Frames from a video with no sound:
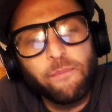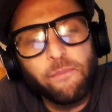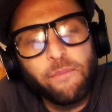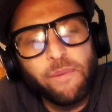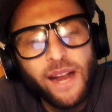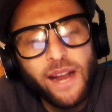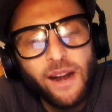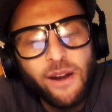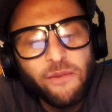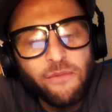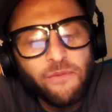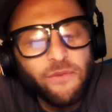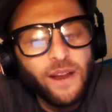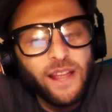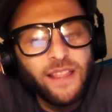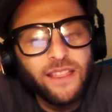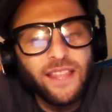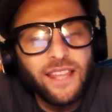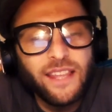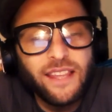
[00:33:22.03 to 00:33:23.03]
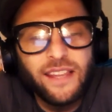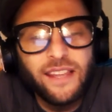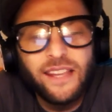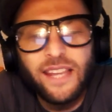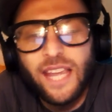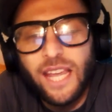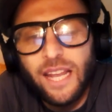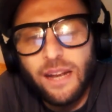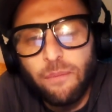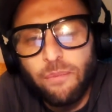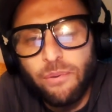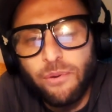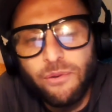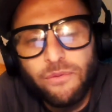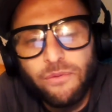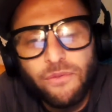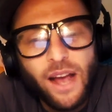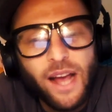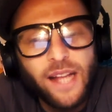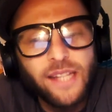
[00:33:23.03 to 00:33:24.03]
parent-friendly,
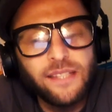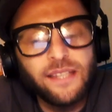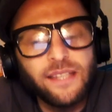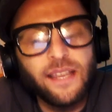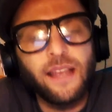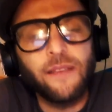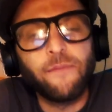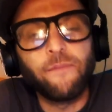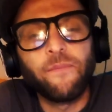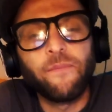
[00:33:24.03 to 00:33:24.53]
kid-approved content.